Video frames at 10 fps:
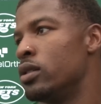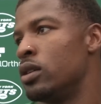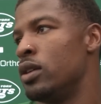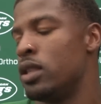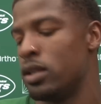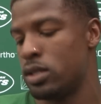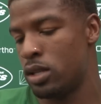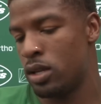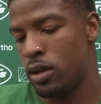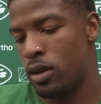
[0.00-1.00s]
so he just
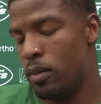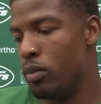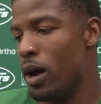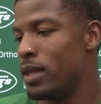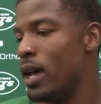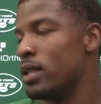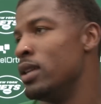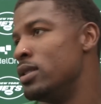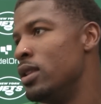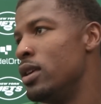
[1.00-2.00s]
brought that
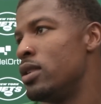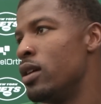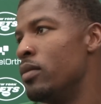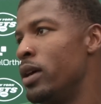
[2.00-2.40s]
into this year.